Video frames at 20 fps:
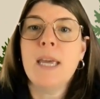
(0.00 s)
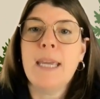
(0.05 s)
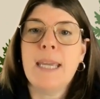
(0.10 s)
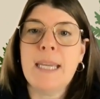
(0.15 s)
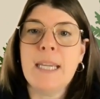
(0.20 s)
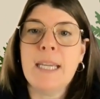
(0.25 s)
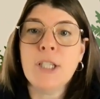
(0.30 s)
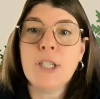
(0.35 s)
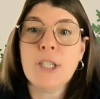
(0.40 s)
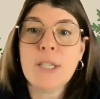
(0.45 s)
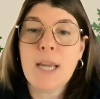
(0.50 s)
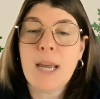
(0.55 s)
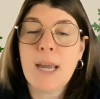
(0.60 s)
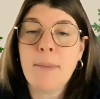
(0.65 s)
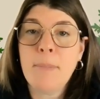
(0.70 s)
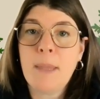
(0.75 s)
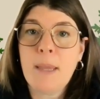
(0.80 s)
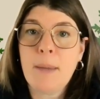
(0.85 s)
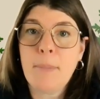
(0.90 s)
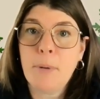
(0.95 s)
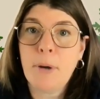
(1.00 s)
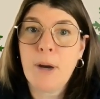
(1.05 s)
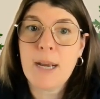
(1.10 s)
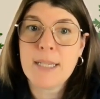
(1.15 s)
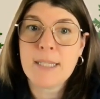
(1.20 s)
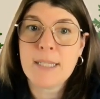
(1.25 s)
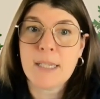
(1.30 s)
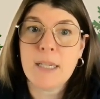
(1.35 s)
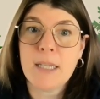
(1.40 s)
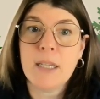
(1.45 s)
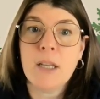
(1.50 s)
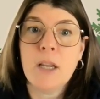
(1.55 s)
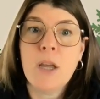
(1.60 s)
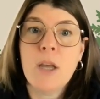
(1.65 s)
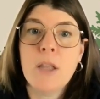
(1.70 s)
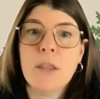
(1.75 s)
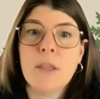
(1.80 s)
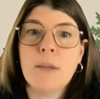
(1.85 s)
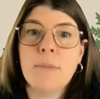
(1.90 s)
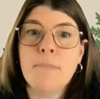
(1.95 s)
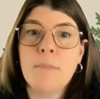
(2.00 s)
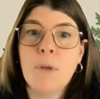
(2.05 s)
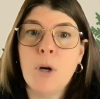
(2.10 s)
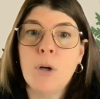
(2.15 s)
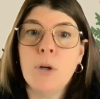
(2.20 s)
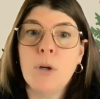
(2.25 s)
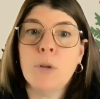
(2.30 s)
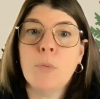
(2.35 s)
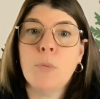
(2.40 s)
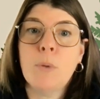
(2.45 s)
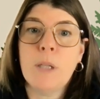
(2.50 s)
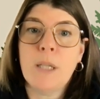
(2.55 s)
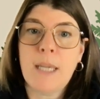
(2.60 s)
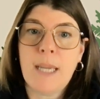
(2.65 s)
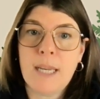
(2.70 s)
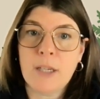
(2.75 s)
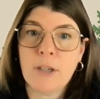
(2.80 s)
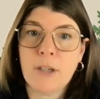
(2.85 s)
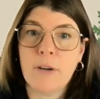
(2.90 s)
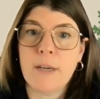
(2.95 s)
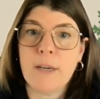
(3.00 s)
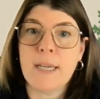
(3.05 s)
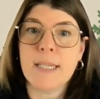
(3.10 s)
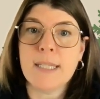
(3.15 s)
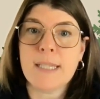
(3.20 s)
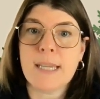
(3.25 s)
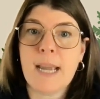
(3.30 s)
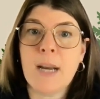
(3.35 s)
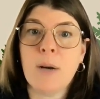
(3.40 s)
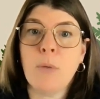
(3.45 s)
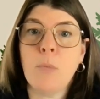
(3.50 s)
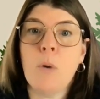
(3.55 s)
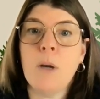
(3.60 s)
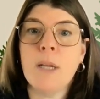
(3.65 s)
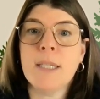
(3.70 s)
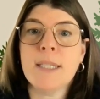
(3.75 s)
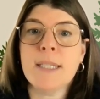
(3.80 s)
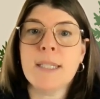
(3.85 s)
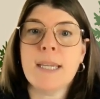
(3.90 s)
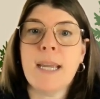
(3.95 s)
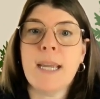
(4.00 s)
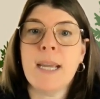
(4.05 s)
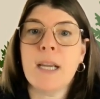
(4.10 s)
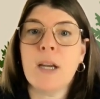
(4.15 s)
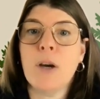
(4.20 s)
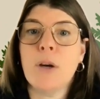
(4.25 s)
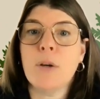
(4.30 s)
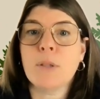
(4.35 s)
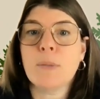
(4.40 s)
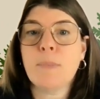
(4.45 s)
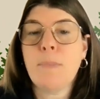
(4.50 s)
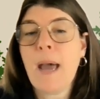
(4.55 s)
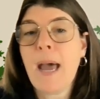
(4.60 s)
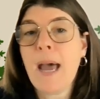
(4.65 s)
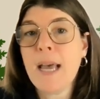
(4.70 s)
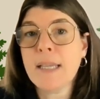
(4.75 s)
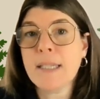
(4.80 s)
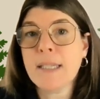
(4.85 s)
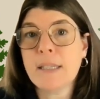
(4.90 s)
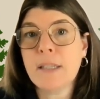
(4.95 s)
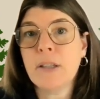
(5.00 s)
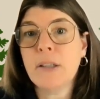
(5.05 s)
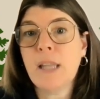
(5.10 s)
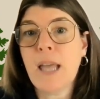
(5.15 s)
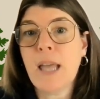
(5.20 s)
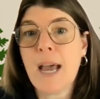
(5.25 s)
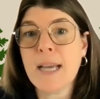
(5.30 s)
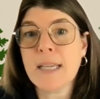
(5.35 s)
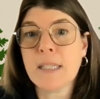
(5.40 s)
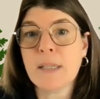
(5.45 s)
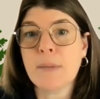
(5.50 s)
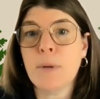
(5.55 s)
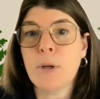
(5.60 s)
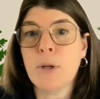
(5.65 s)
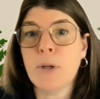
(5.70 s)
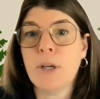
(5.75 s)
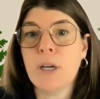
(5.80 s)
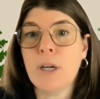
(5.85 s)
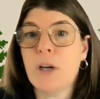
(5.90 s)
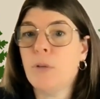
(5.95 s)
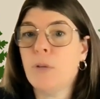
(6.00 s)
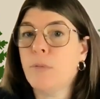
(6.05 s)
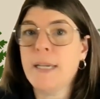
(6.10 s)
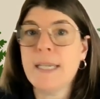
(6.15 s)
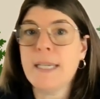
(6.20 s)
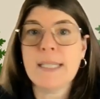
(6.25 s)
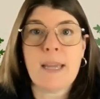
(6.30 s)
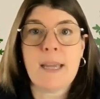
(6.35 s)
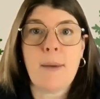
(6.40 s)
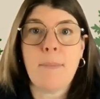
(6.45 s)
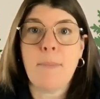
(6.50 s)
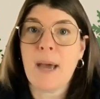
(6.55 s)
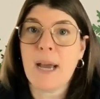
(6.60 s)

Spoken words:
Each time they press it, the mode will increase, and once it goes past the last mode, it'll reset